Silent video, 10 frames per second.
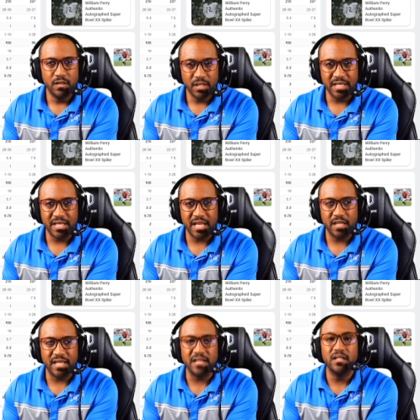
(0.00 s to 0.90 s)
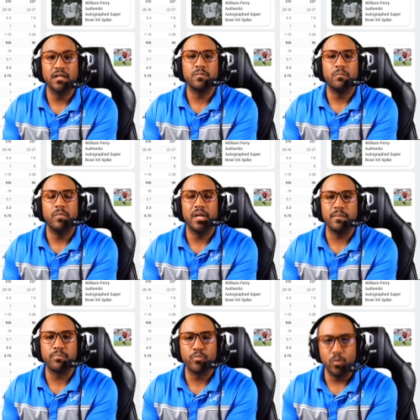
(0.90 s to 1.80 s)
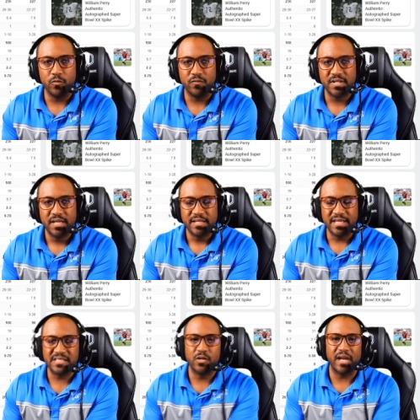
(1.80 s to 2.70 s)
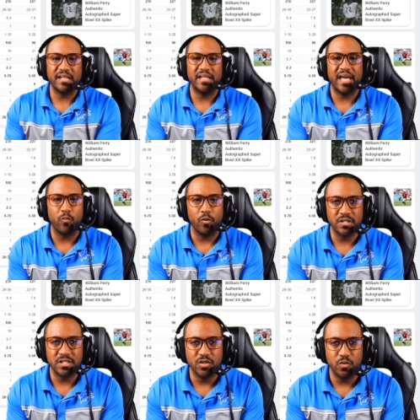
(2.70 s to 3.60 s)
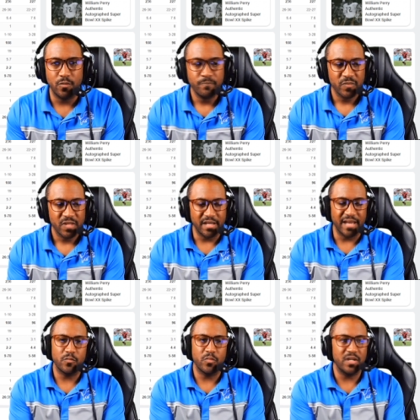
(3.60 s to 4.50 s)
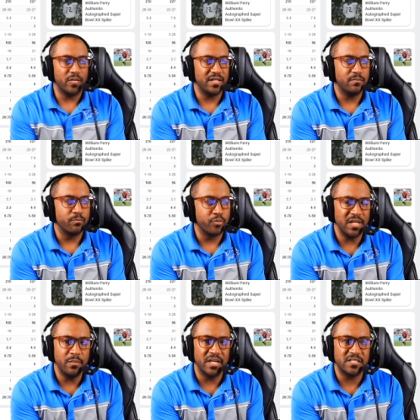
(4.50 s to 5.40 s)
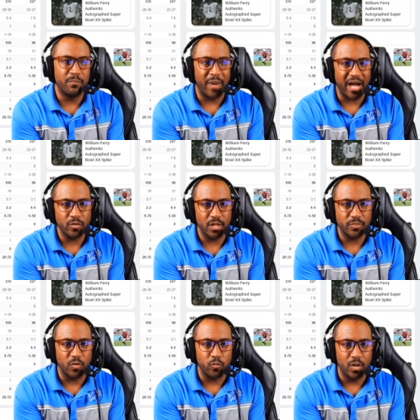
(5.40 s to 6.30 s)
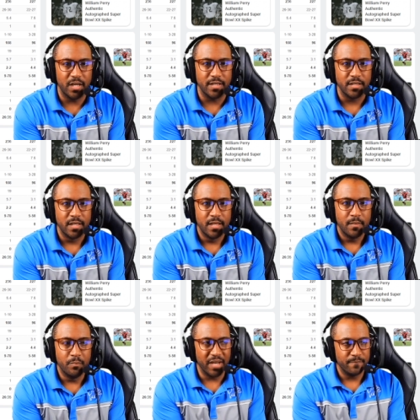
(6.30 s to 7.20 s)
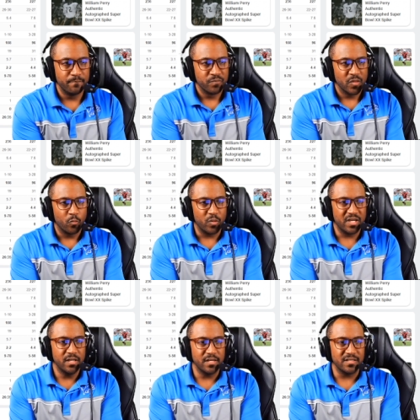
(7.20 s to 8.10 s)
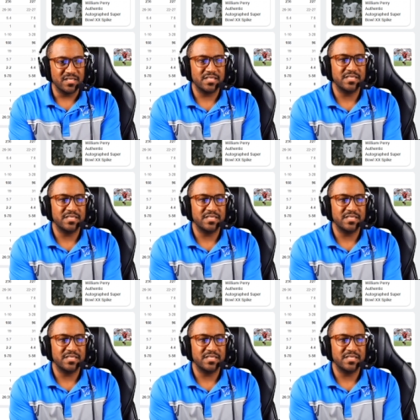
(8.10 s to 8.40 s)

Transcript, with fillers: looking, it, they looked improved. They still got a lot of work to do. Got it. We we pretty much bottled up the run, but we couldn't